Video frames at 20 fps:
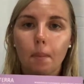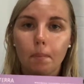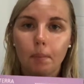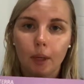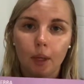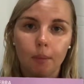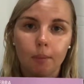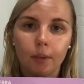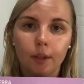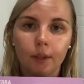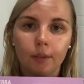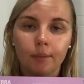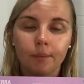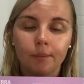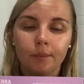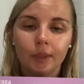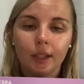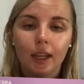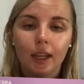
Pittman.